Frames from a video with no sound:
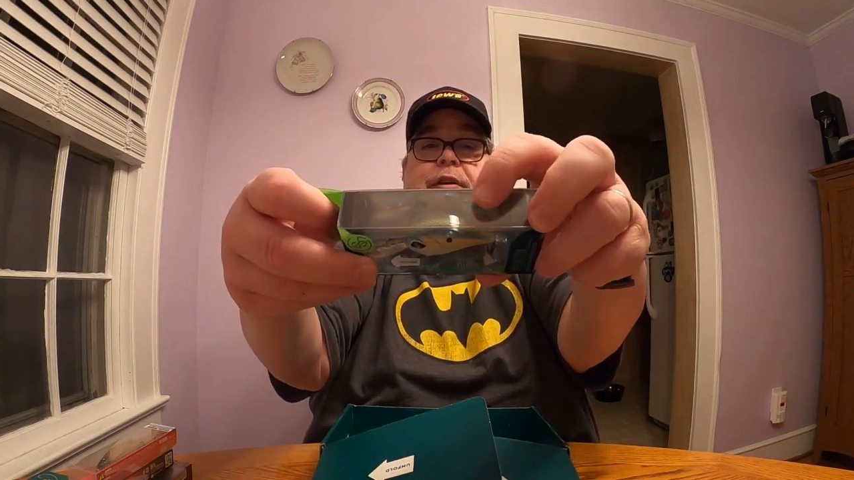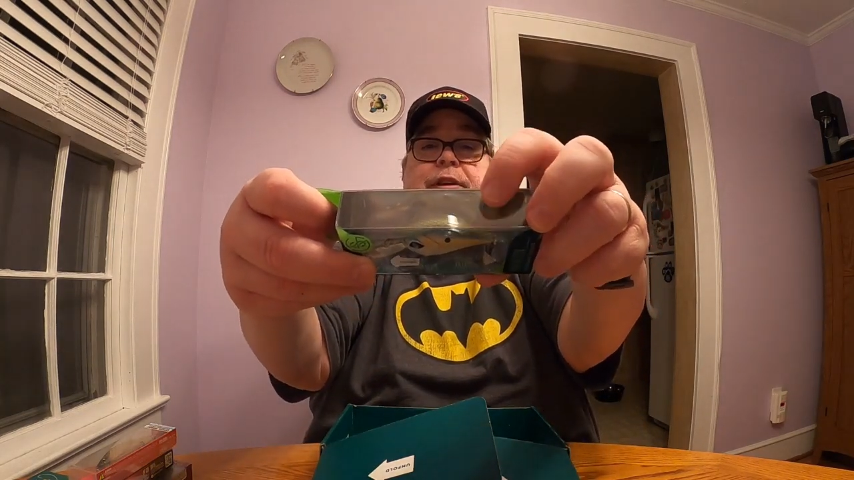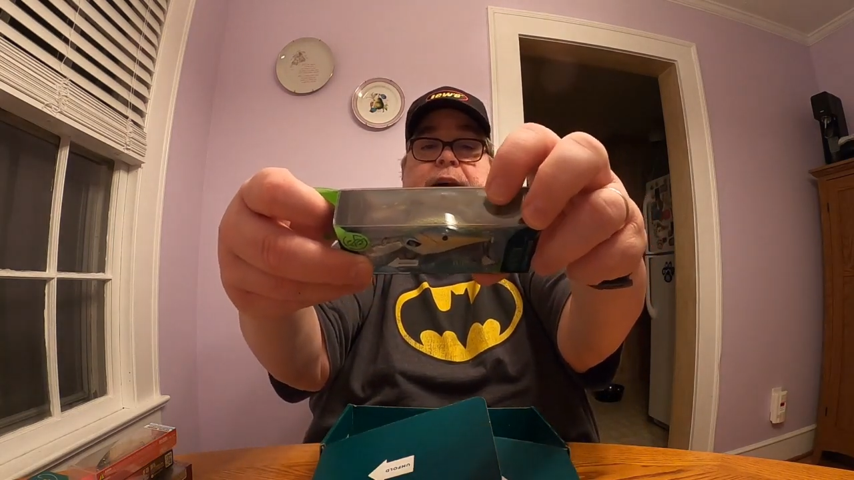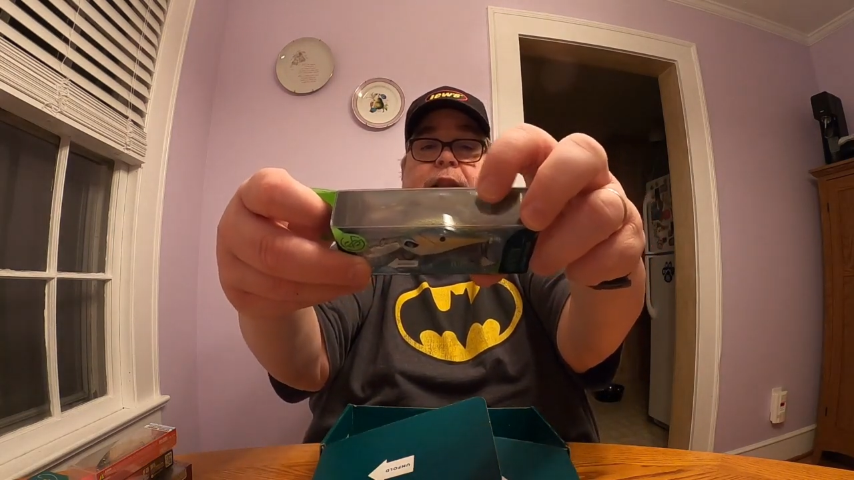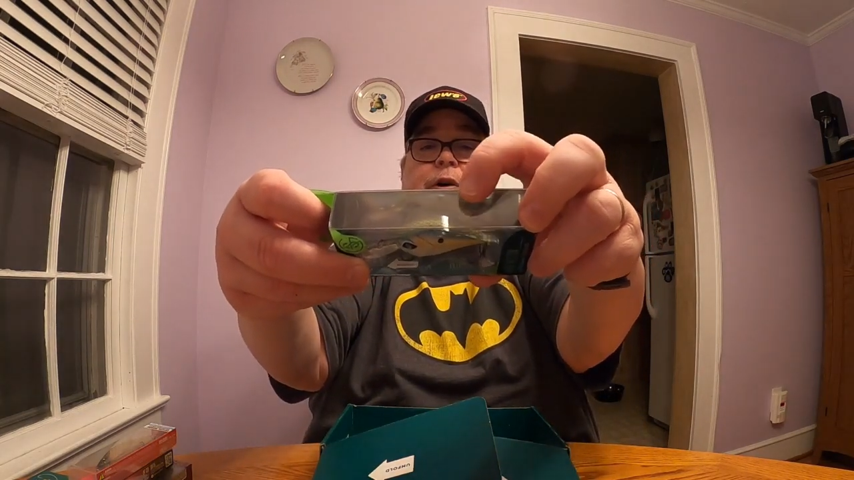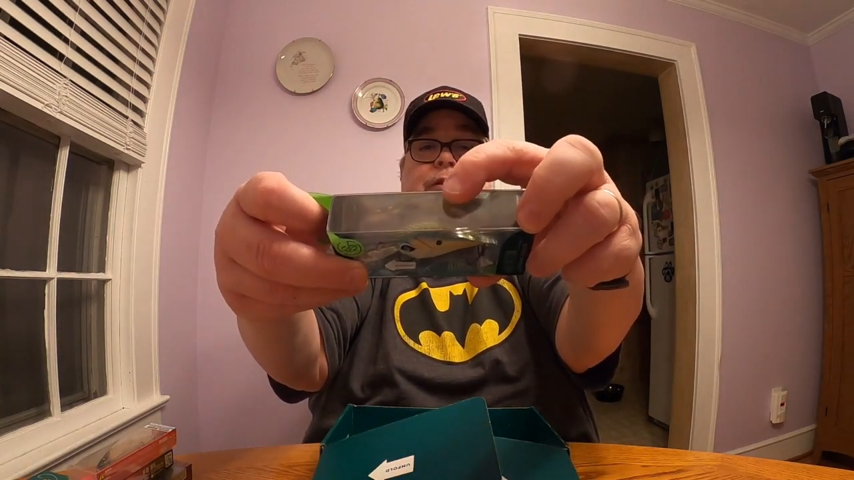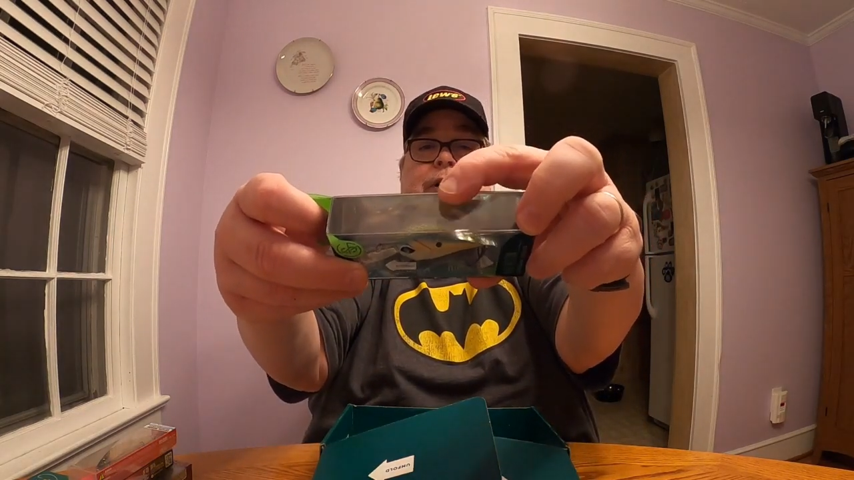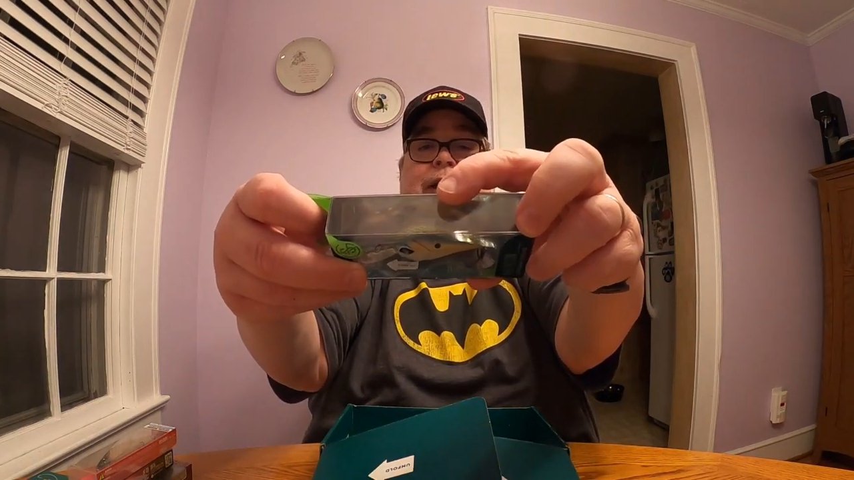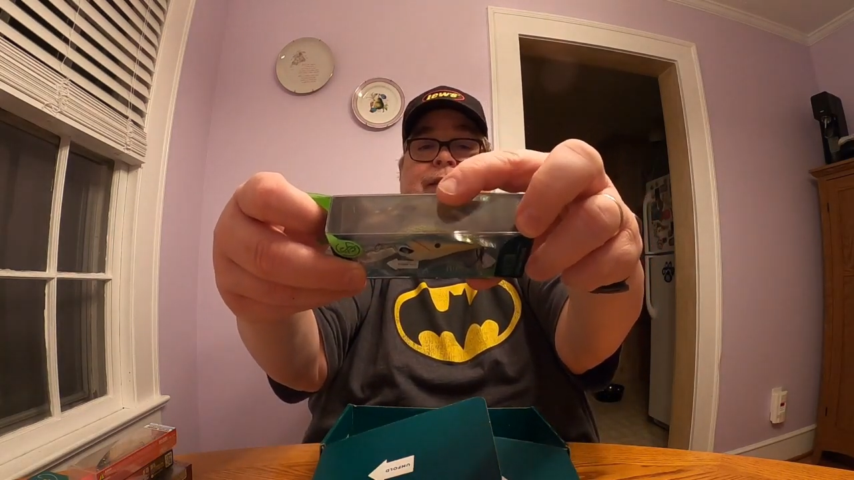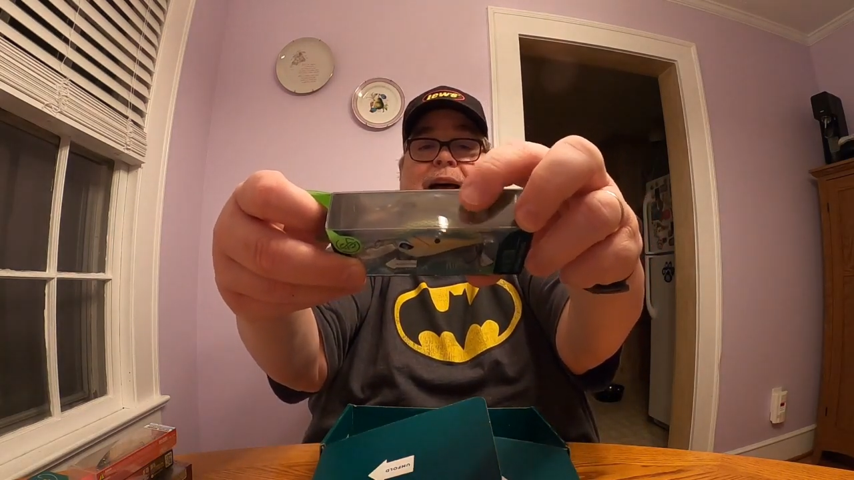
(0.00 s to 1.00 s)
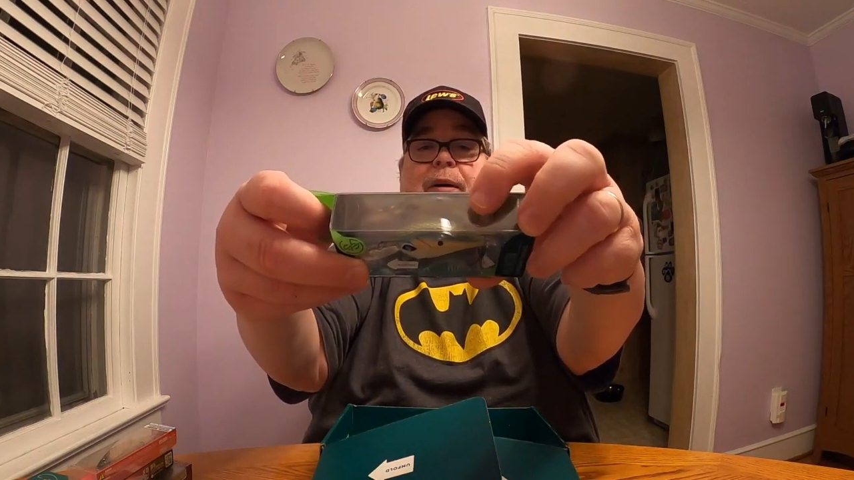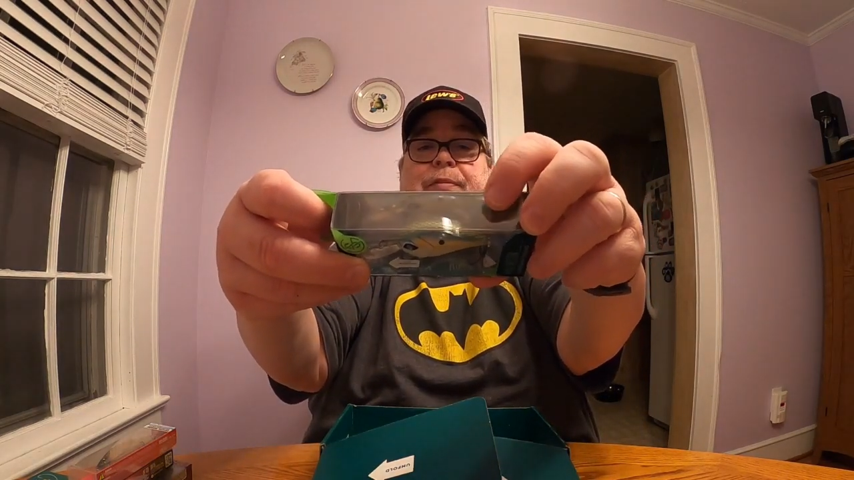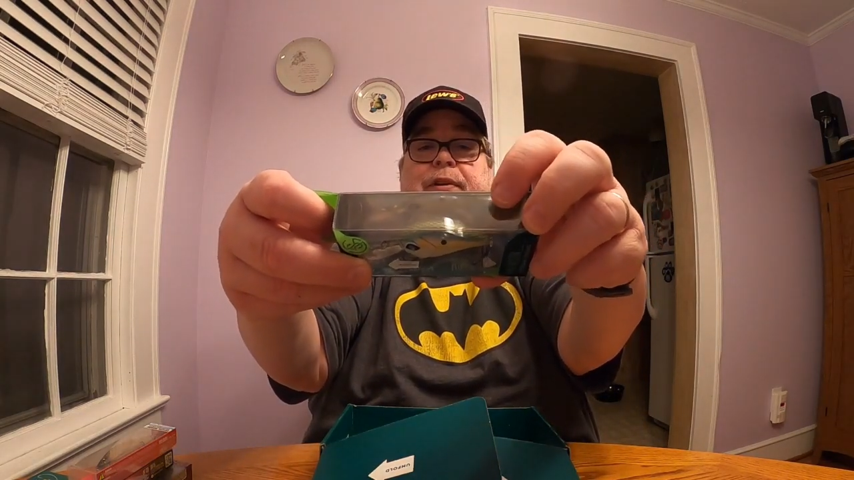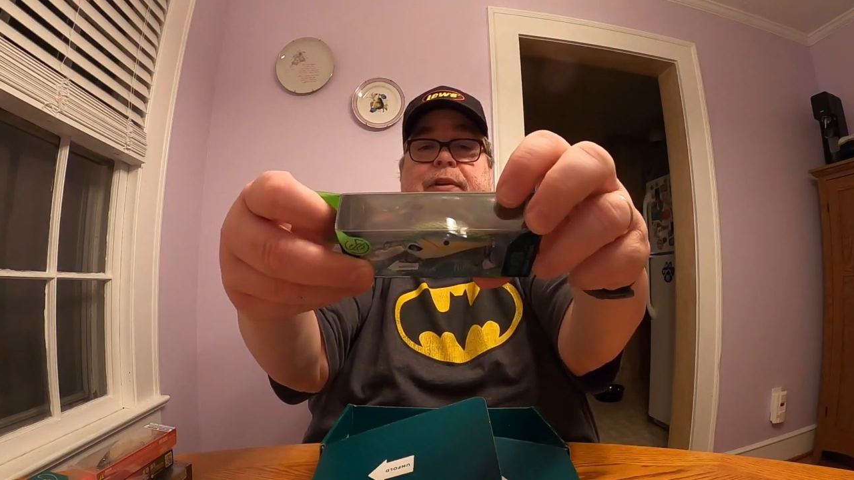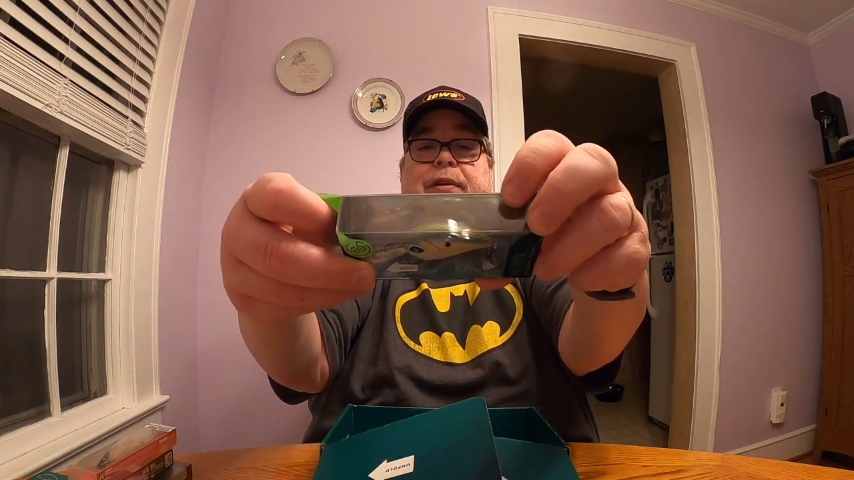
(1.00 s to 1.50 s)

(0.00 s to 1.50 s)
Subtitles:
yellow on top.